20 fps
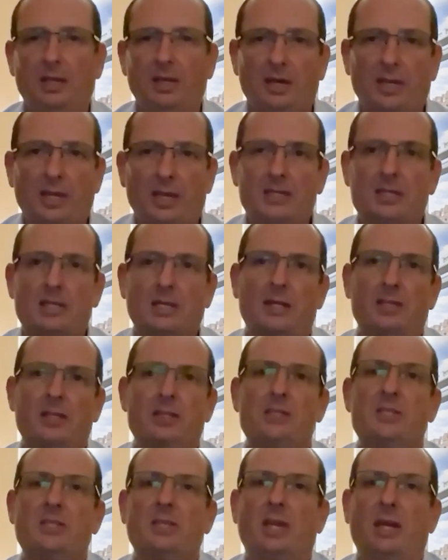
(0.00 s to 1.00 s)
keen to
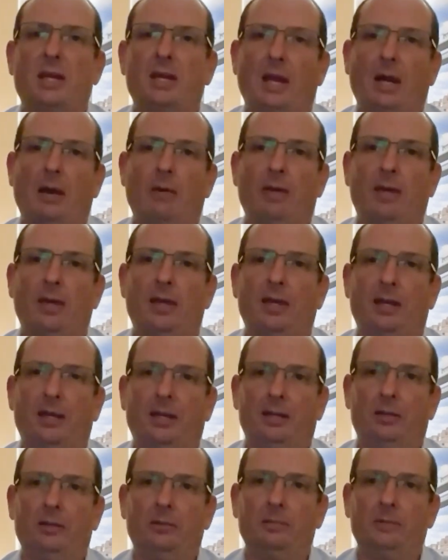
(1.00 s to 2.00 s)
understand how he can
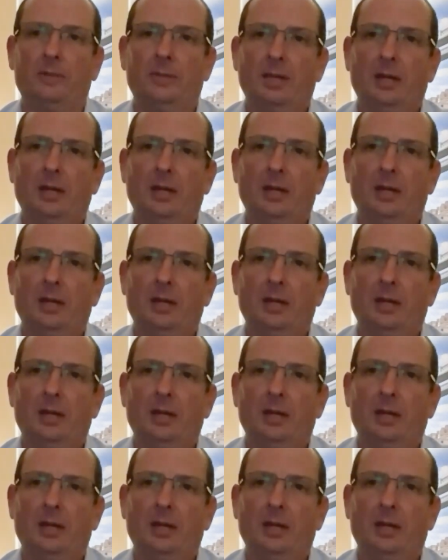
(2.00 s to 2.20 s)
help,